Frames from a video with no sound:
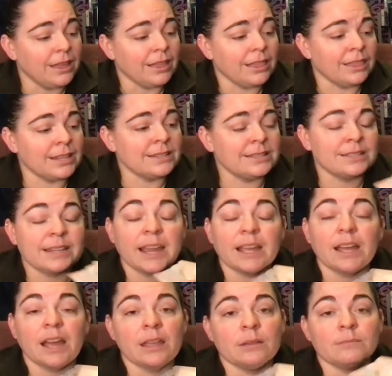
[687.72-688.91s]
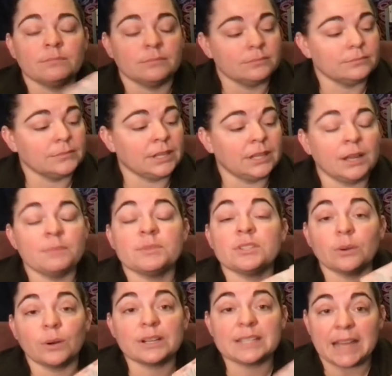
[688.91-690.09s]
This deck, I'm
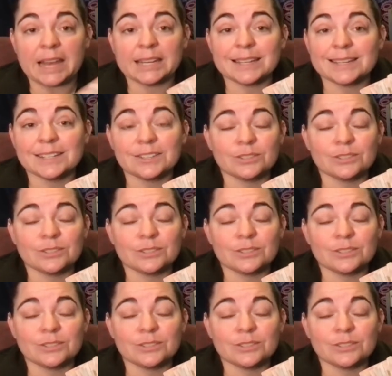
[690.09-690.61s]
so excited